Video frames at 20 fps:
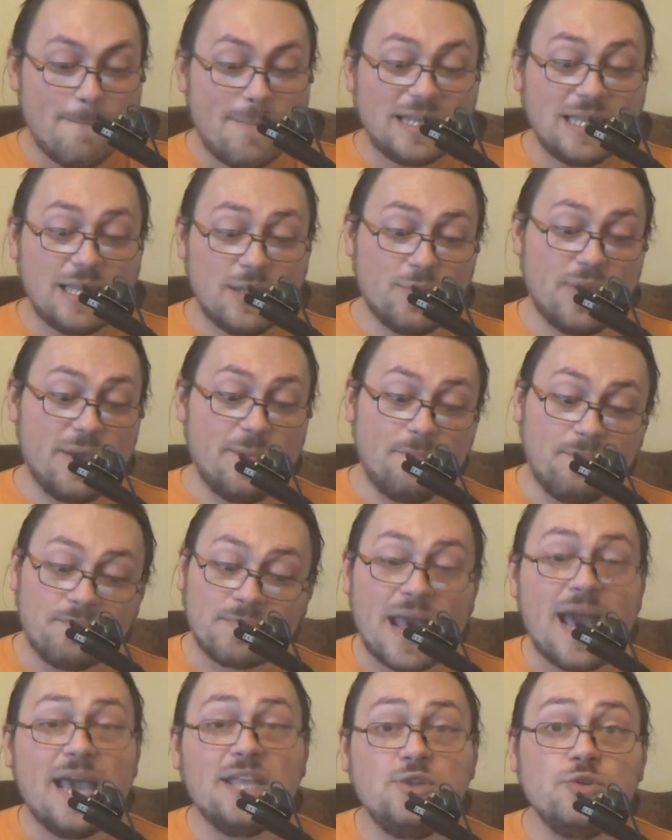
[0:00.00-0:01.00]
But anyway,
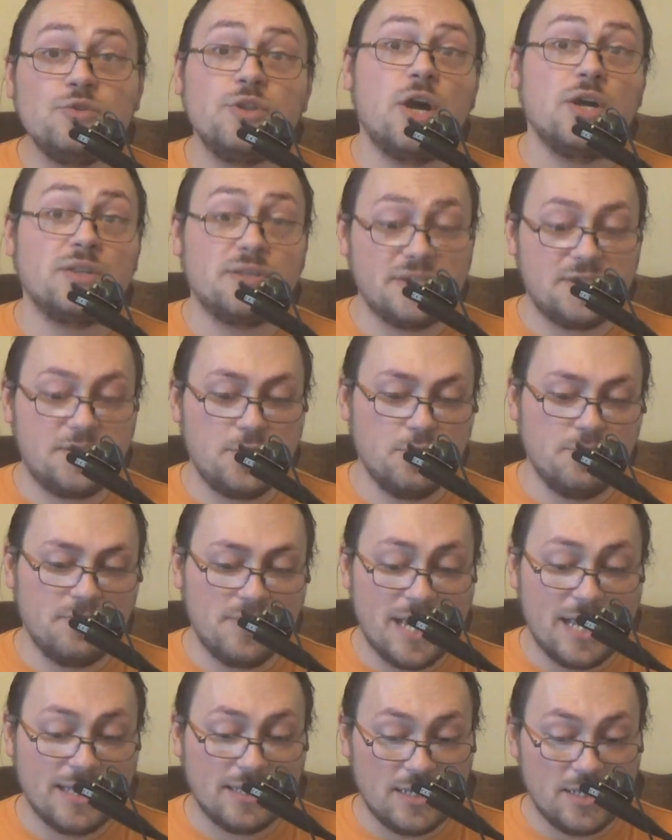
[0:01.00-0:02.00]
I do not assume
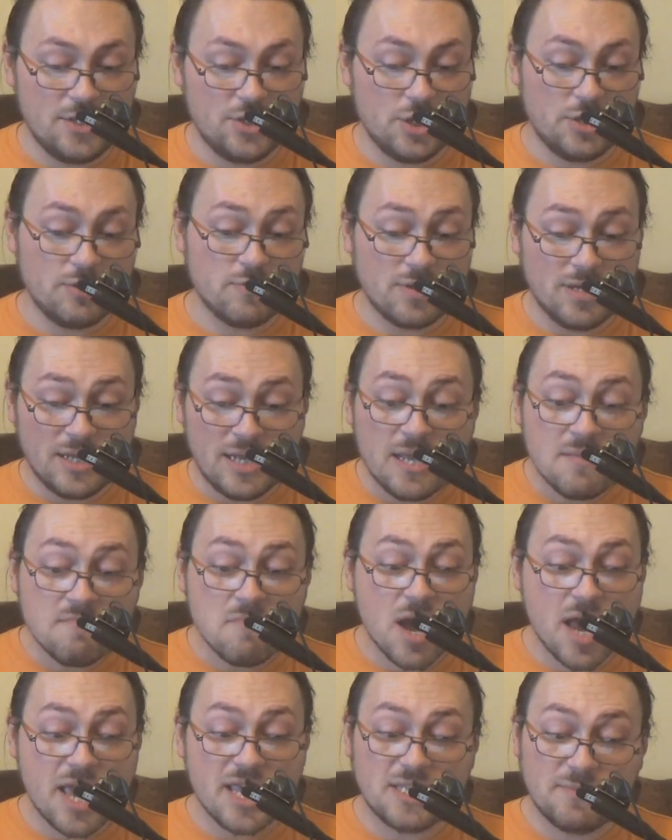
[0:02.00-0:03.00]
that in general. In
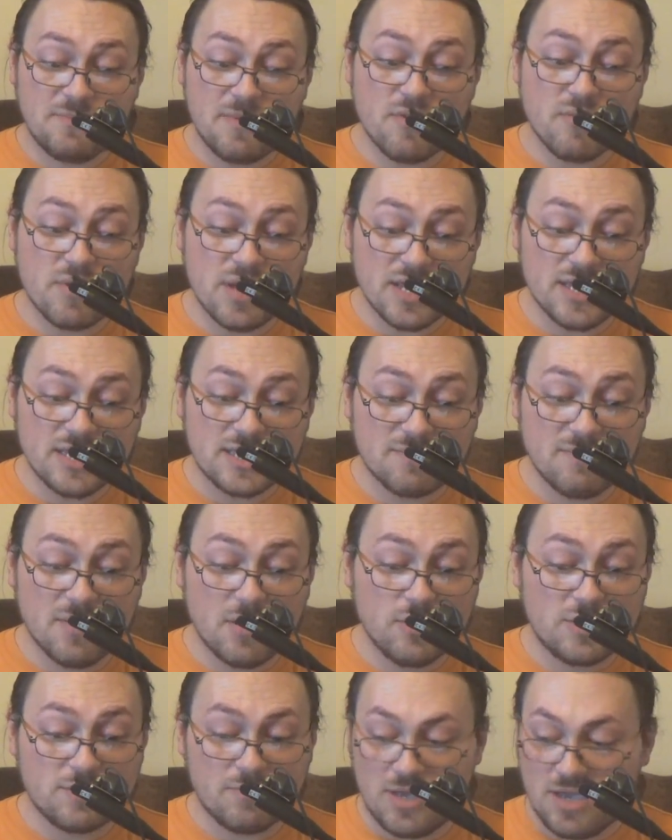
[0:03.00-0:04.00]
my experience,
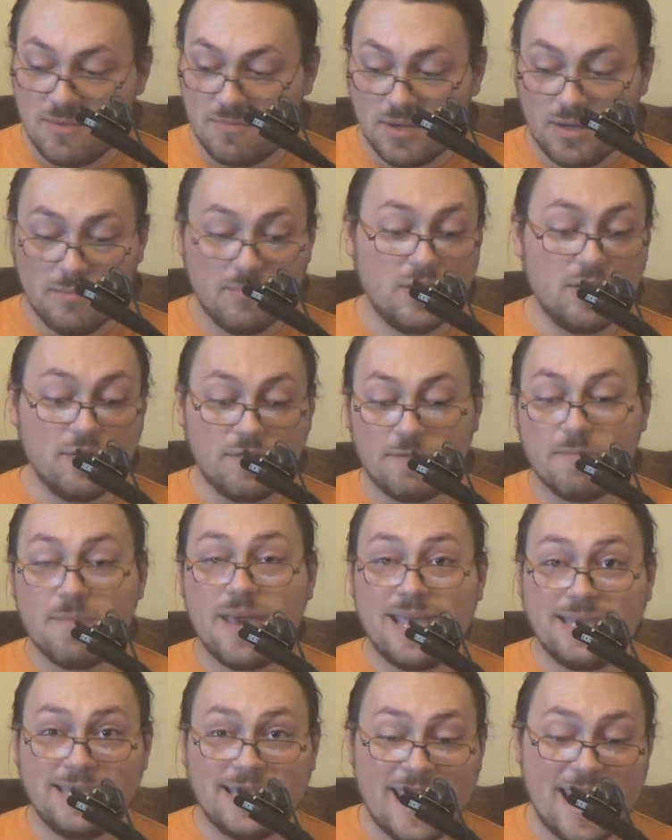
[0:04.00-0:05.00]
most people, both
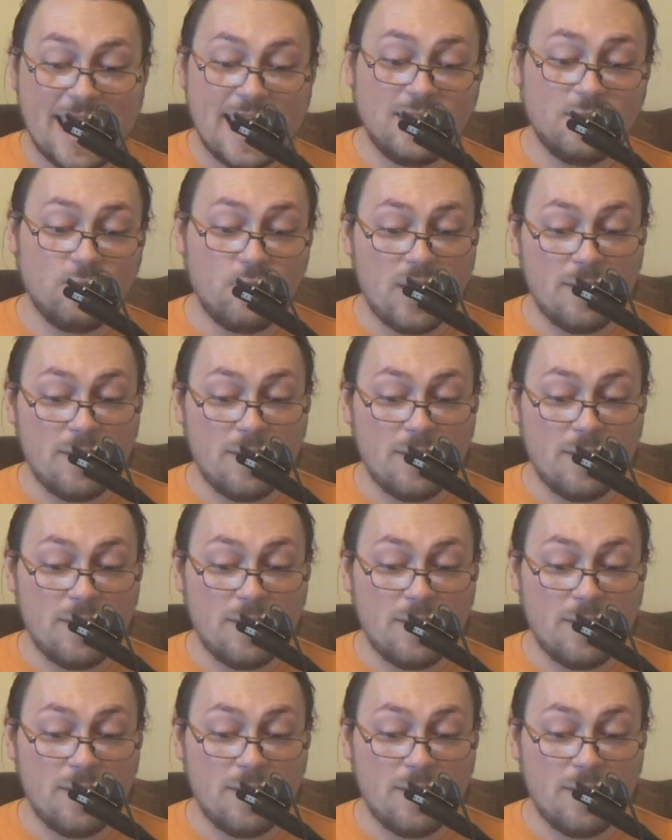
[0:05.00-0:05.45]
men and